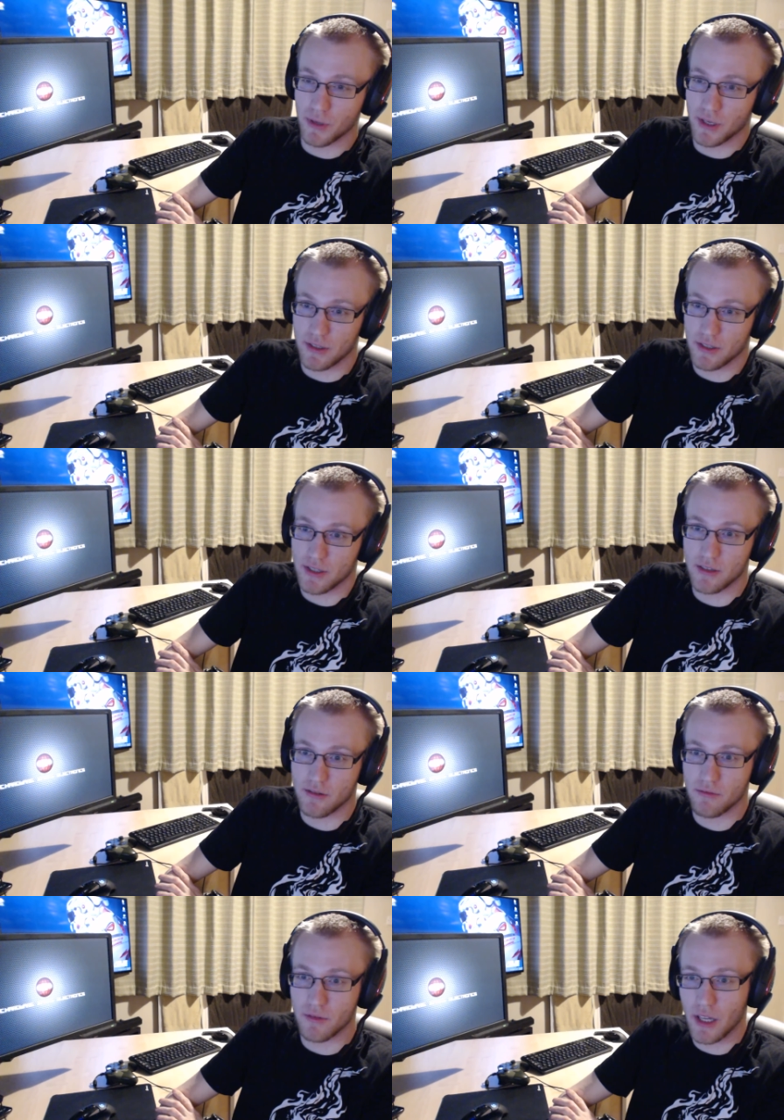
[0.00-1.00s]

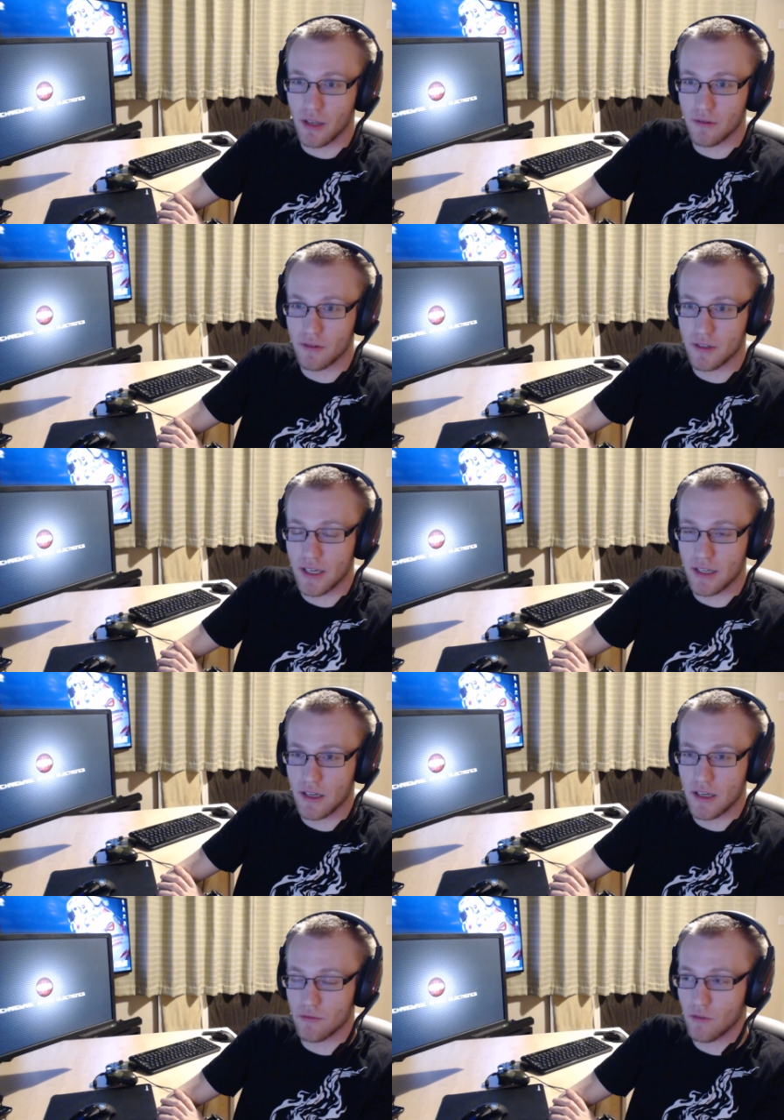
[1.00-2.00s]
because you know it,
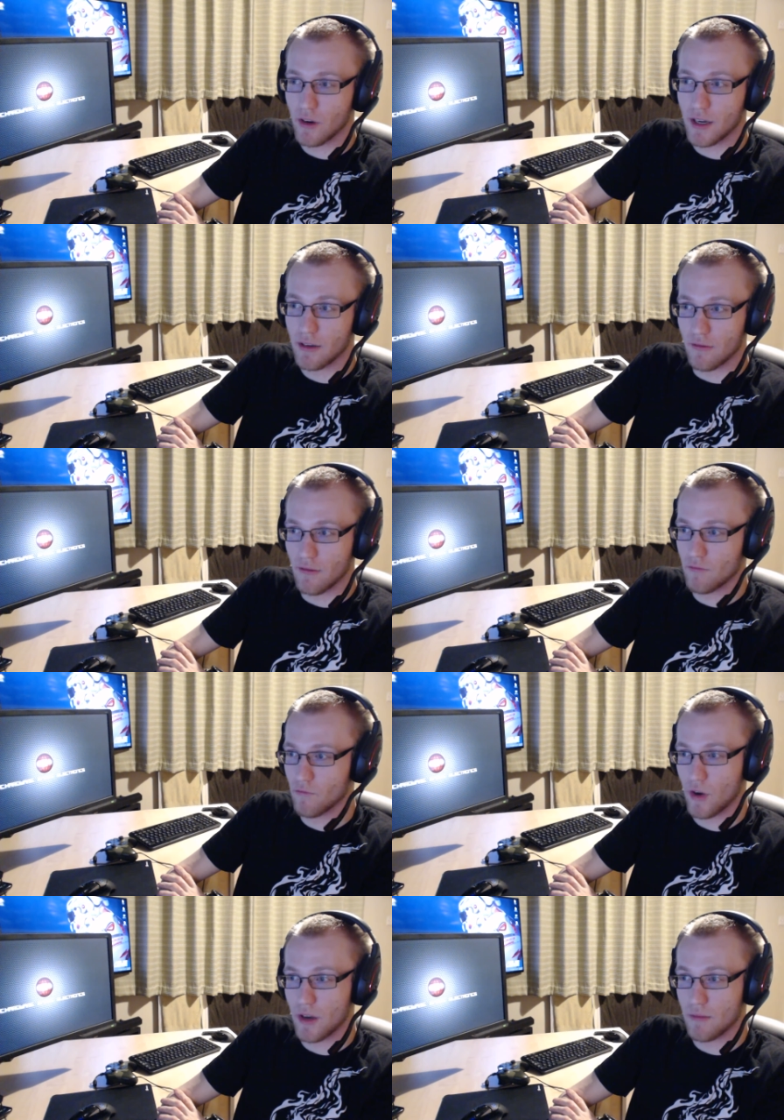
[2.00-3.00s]
it's running
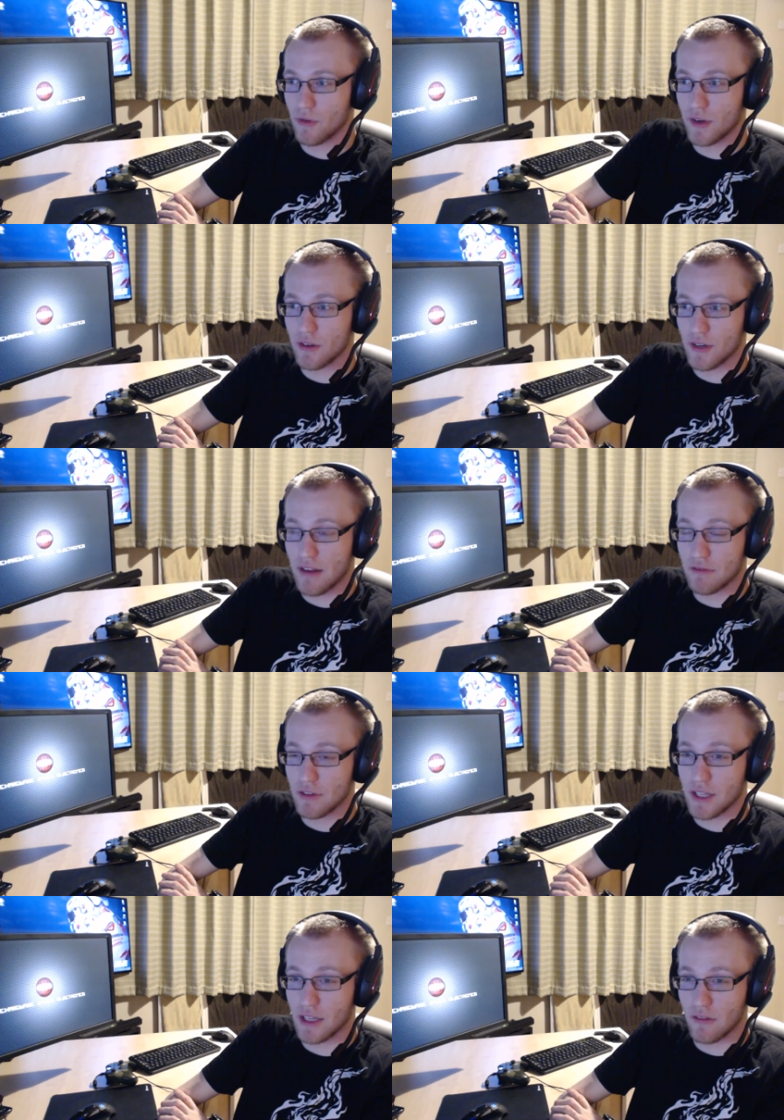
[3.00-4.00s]
running pretty good and
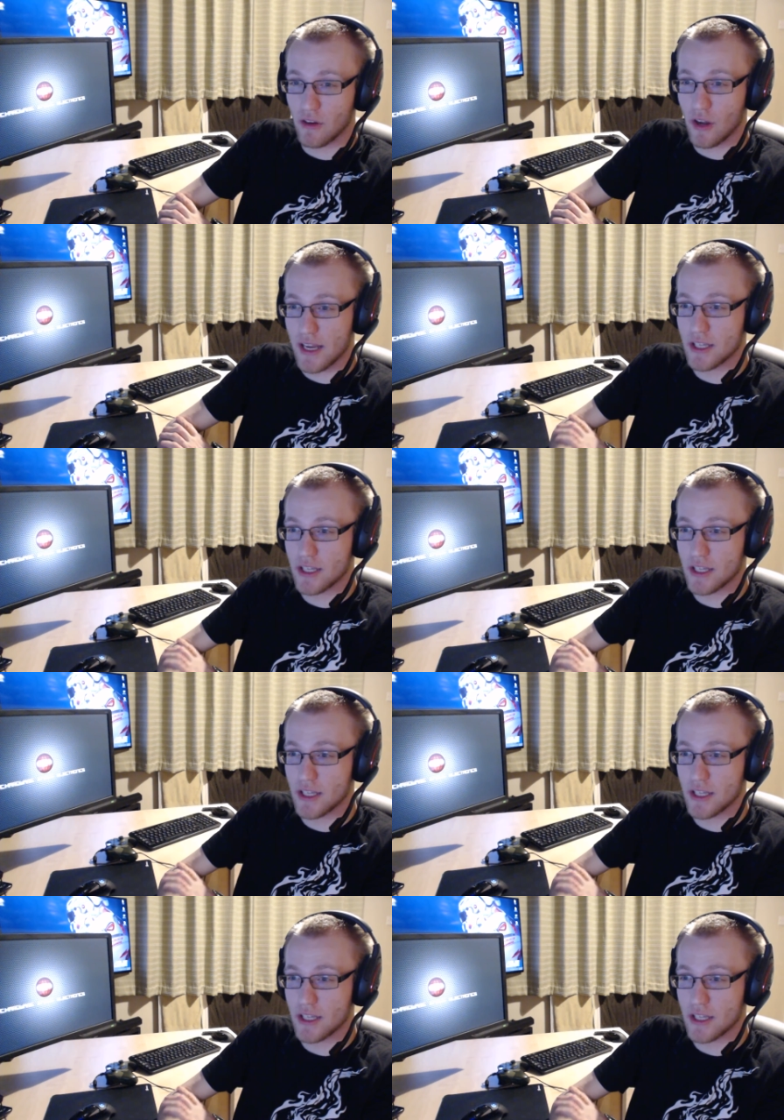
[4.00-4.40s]
everything I've got.